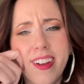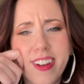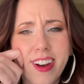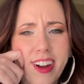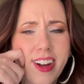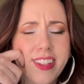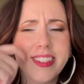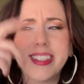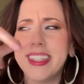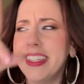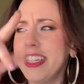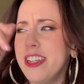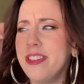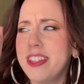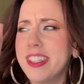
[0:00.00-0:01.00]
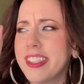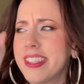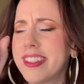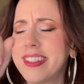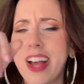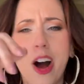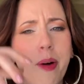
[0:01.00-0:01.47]
girl, didn't you
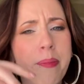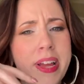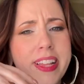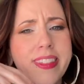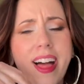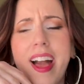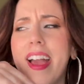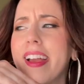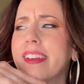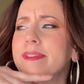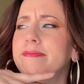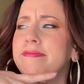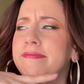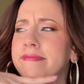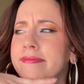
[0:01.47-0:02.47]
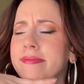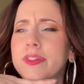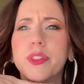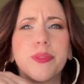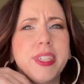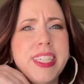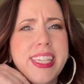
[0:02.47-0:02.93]
just tell me like
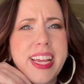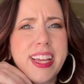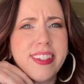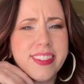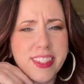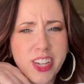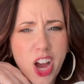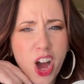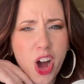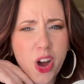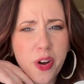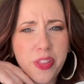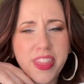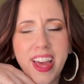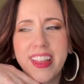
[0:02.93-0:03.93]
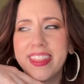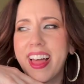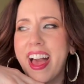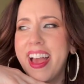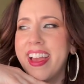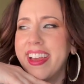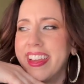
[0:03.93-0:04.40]
3 days ago that
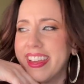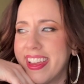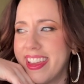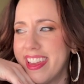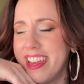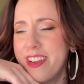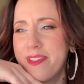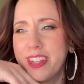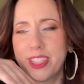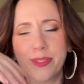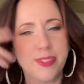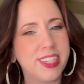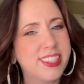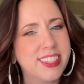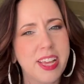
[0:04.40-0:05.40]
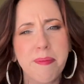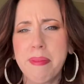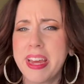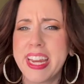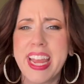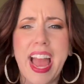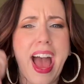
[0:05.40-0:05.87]
like he was with
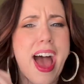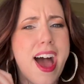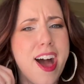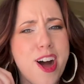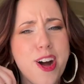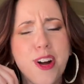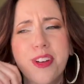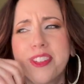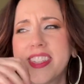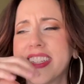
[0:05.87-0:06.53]
somebody else?